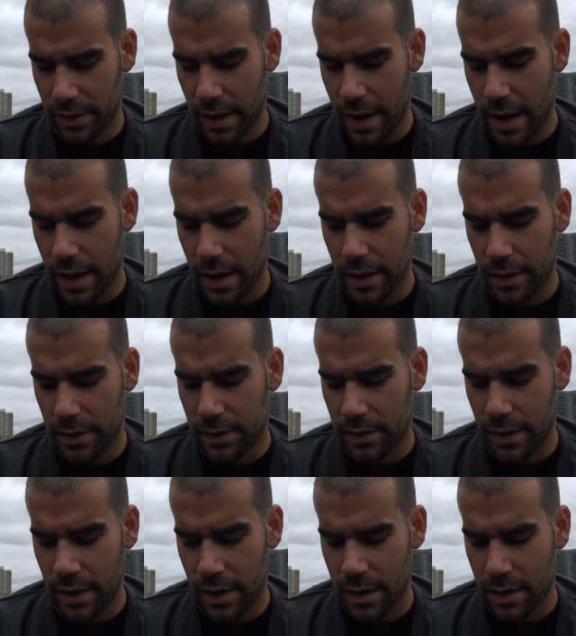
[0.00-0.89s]
that
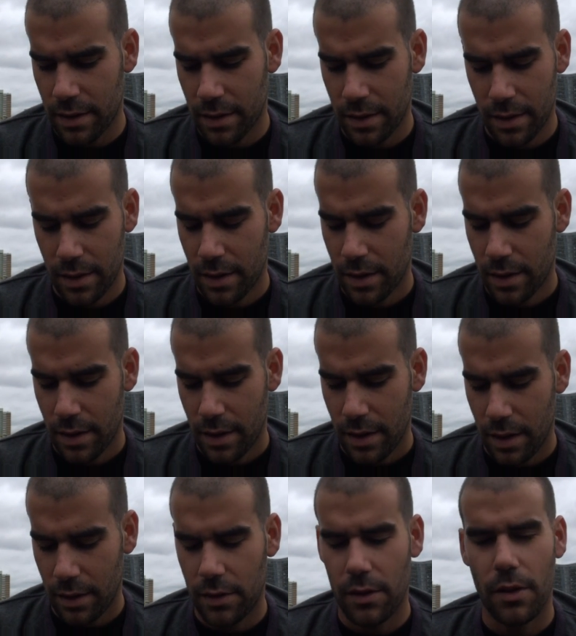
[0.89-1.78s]
it's an
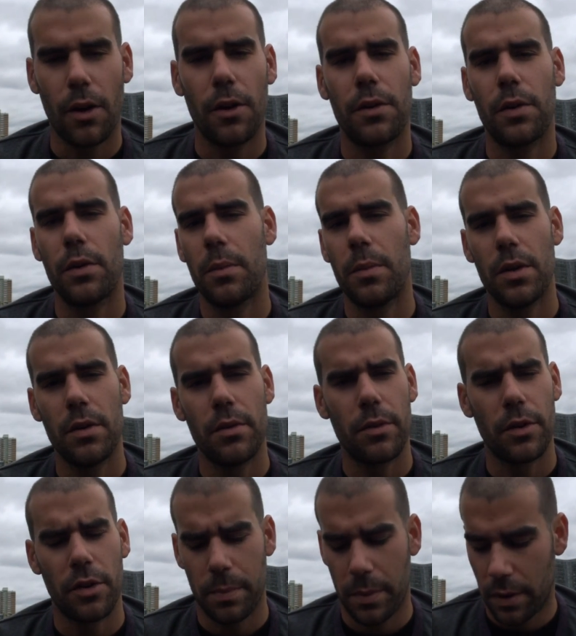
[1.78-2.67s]

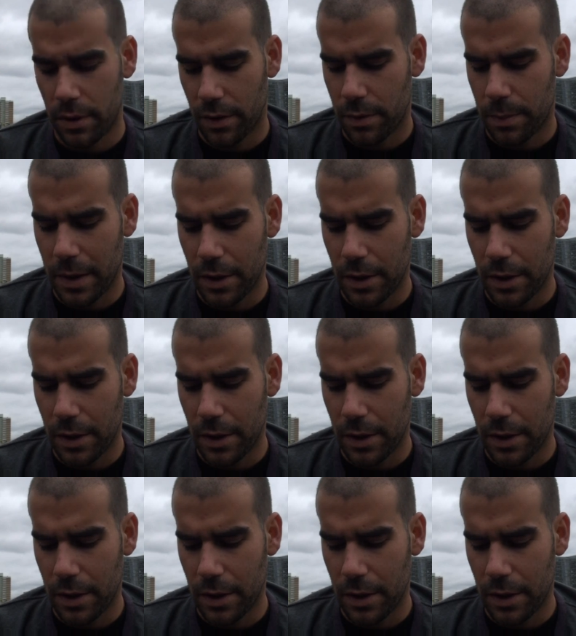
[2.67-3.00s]
autoimmune response.